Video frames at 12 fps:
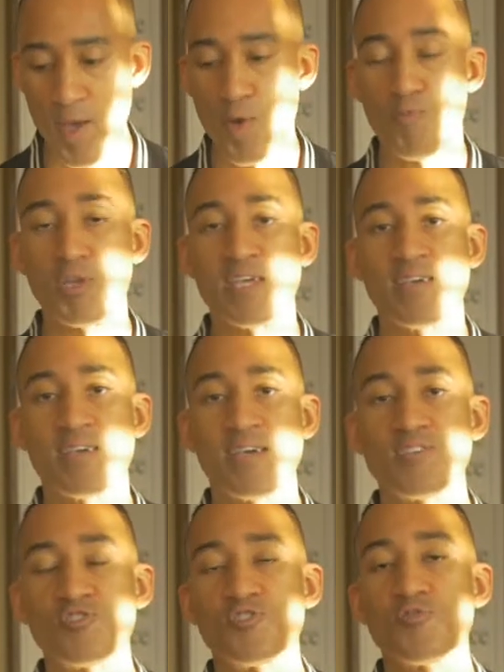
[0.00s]
When he
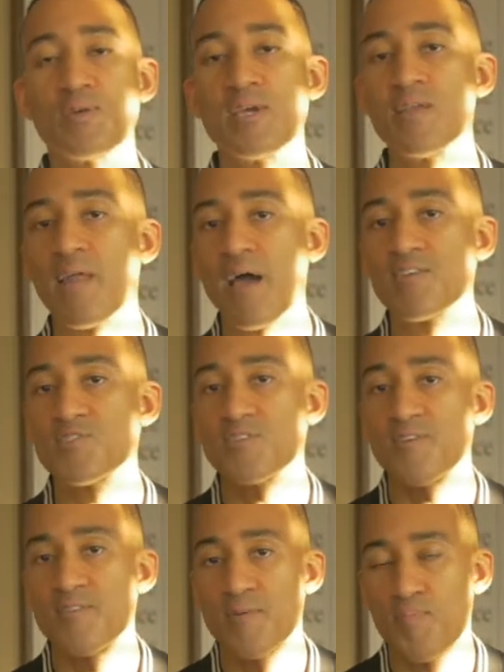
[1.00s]
gets to
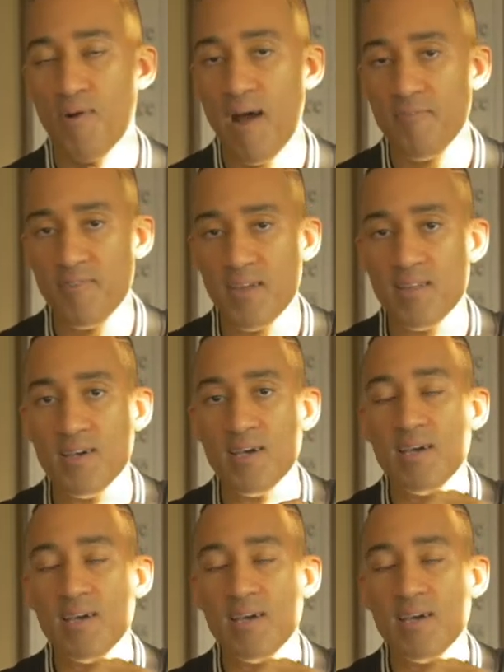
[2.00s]
Elisha the prophet,